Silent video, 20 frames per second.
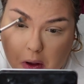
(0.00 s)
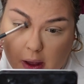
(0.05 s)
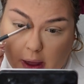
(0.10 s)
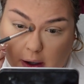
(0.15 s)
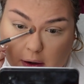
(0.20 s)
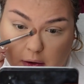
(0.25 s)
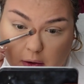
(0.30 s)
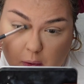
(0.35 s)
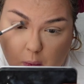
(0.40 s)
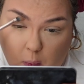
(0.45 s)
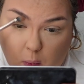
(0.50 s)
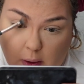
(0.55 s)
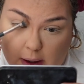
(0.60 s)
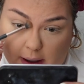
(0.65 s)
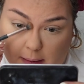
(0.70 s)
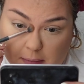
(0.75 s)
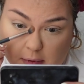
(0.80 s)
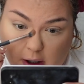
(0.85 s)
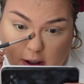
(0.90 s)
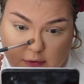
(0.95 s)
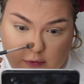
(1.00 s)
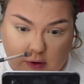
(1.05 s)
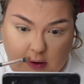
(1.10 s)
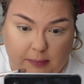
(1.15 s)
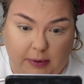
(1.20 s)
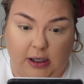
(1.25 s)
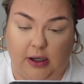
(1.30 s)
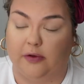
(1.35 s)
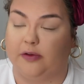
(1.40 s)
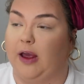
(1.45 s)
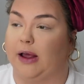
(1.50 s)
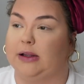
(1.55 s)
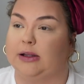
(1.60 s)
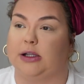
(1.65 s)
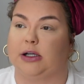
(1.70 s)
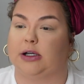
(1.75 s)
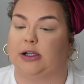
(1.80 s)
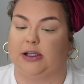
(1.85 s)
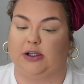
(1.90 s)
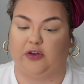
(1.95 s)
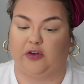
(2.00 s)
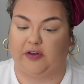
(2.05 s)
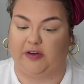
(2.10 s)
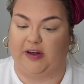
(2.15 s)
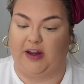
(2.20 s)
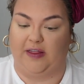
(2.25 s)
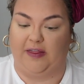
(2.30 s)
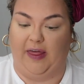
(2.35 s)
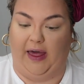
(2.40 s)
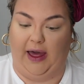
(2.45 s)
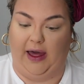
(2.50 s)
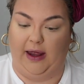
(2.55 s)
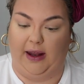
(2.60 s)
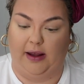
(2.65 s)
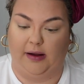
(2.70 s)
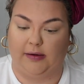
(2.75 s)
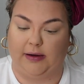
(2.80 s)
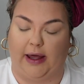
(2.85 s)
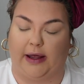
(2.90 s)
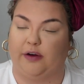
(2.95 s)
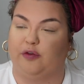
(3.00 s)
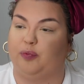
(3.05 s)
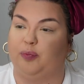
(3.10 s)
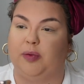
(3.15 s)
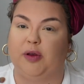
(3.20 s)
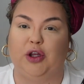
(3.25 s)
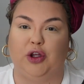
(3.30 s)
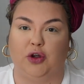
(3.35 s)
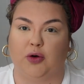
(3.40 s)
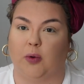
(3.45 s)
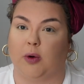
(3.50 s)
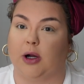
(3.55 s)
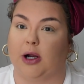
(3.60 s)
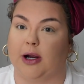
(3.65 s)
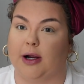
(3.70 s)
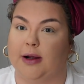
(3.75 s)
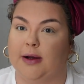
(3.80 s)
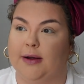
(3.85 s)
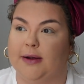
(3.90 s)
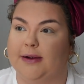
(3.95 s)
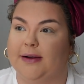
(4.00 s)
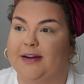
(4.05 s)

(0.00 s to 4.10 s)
I don't know why I'm contouring my nose. I literally just did that out of pure